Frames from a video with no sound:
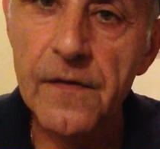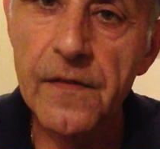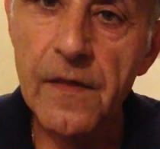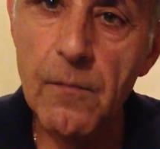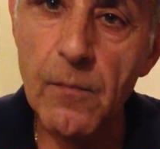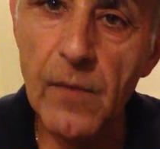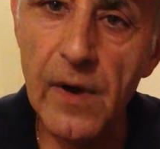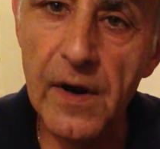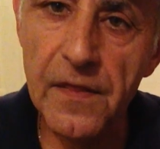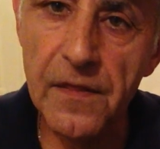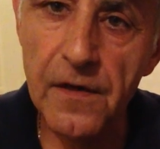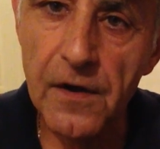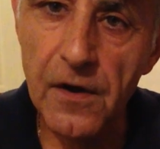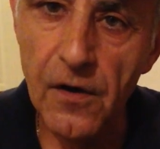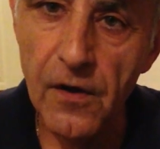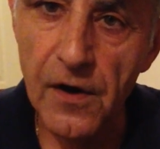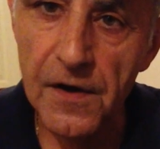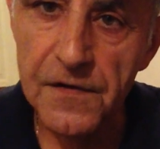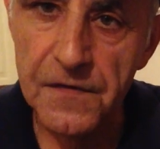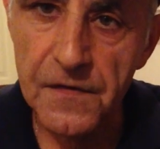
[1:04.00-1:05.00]
Then one of the
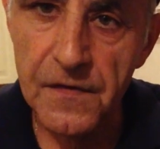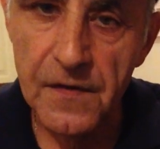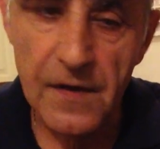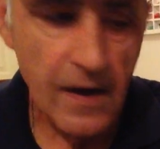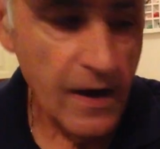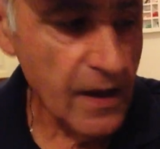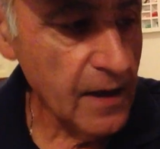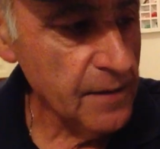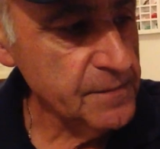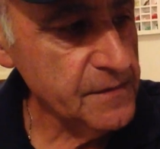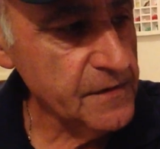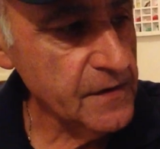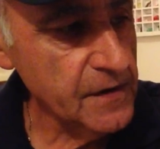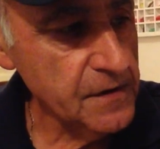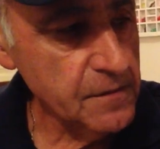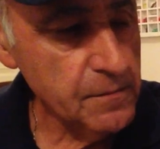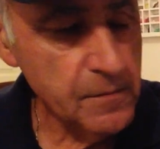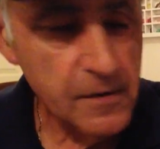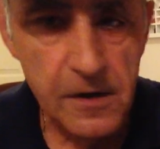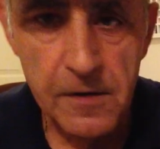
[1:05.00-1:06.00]
guys at the club
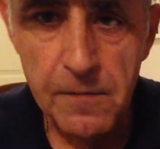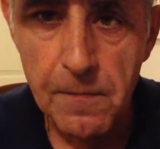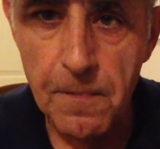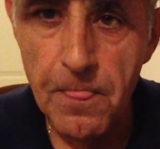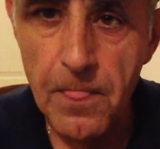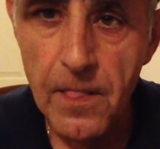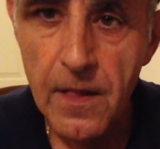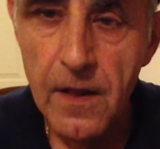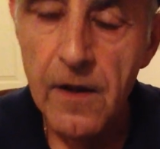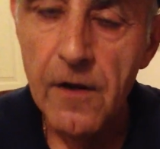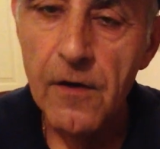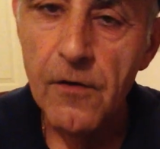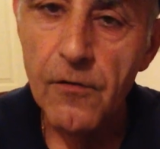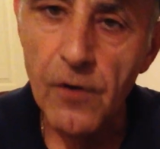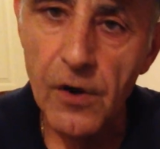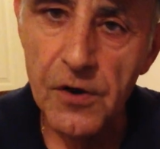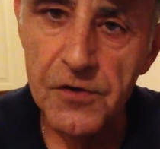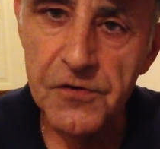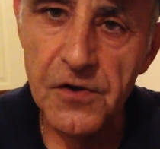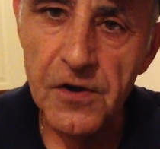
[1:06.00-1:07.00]
said to me,
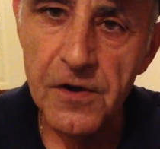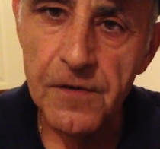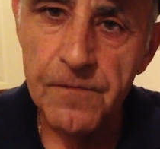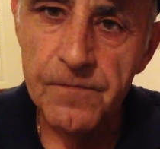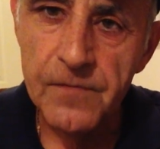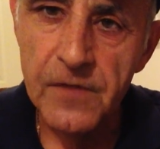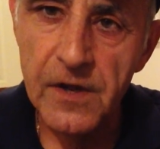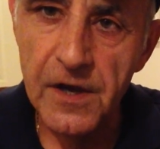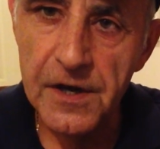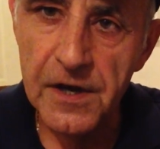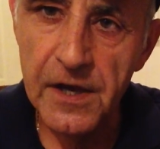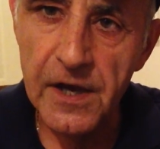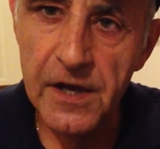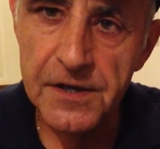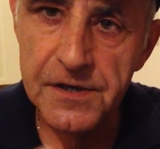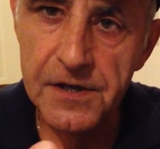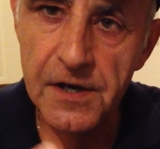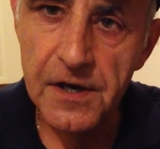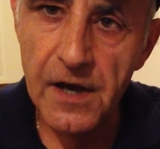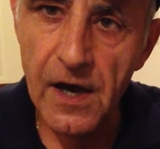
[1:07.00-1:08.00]
Roger, you
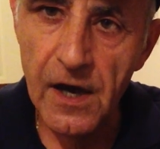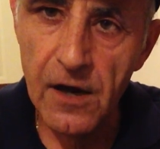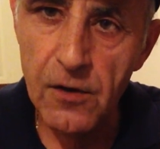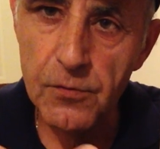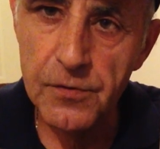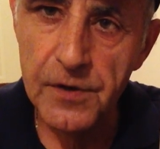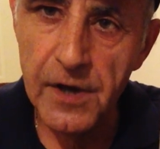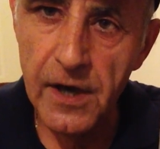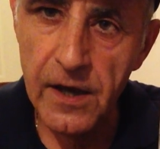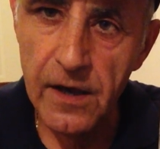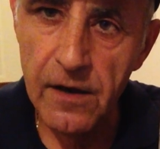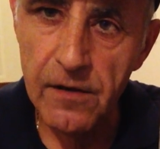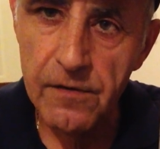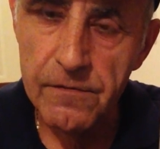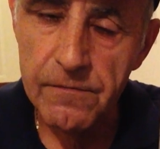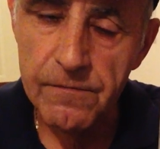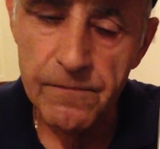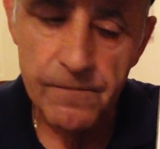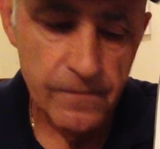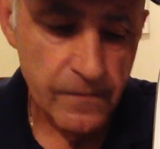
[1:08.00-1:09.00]
need to knuckle
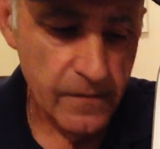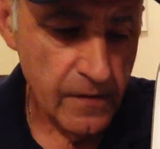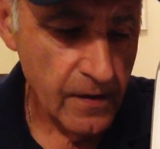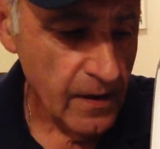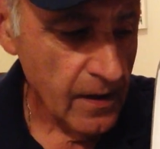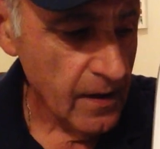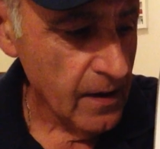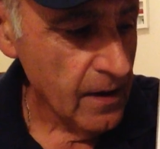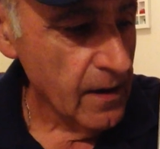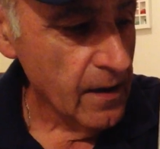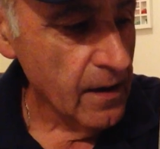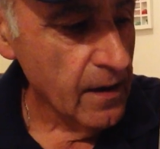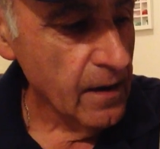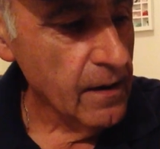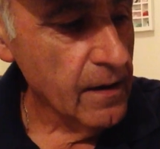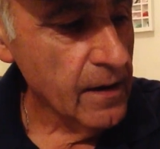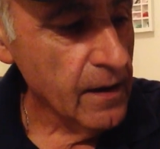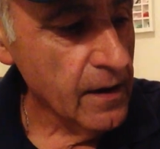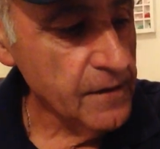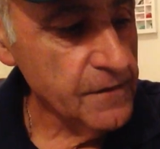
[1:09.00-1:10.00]
down.
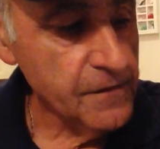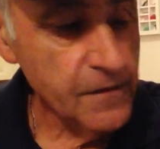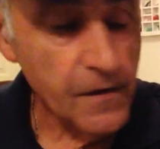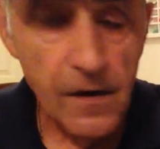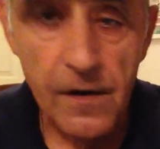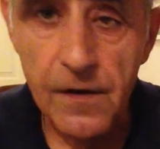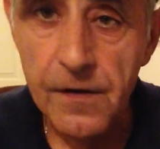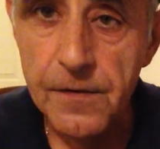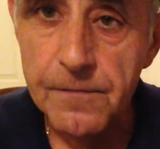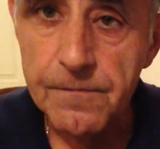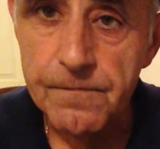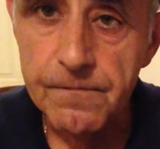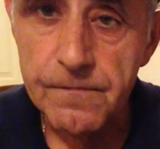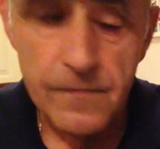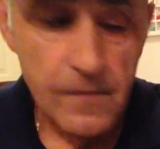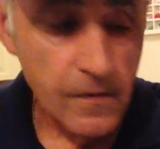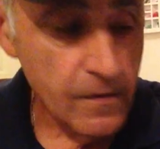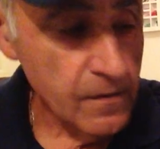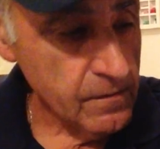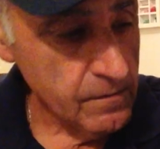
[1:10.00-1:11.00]
And so
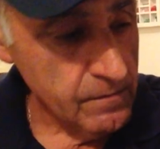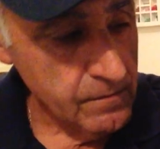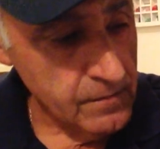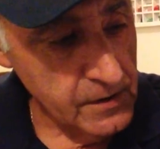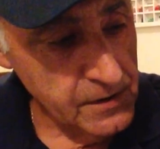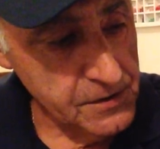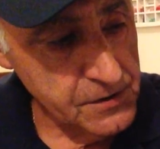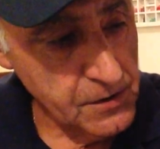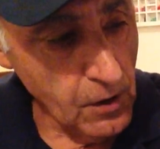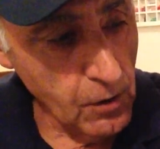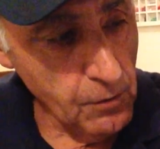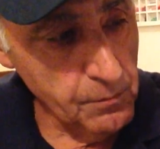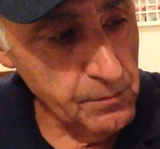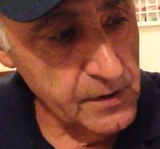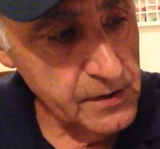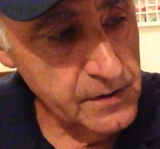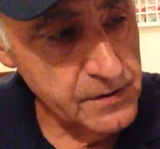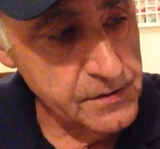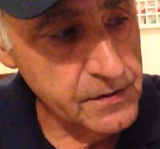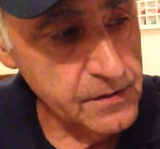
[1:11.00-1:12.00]
he told
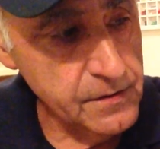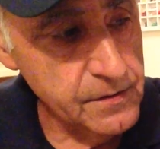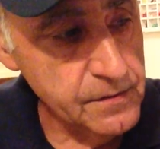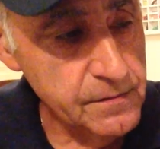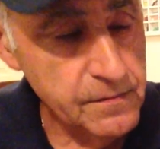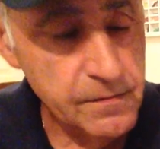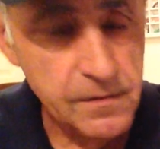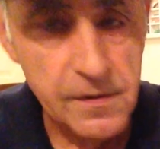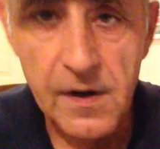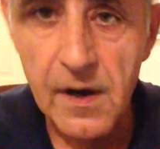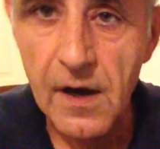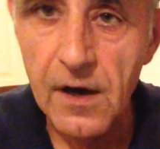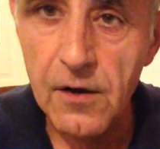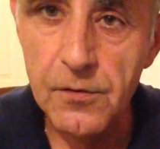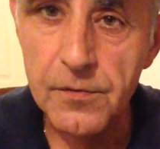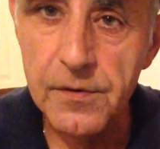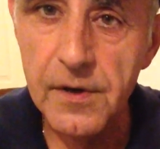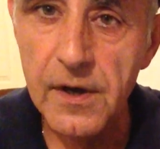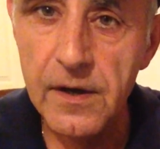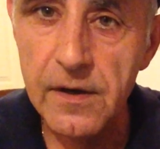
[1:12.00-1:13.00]
me to
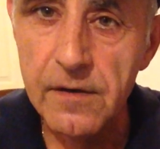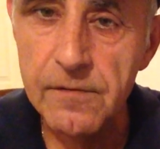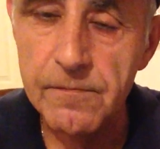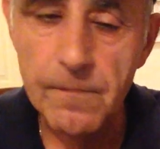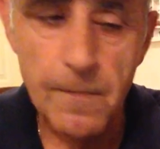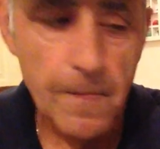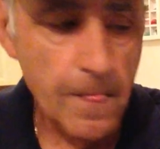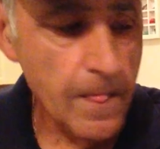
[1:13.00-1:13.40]
knuckle down.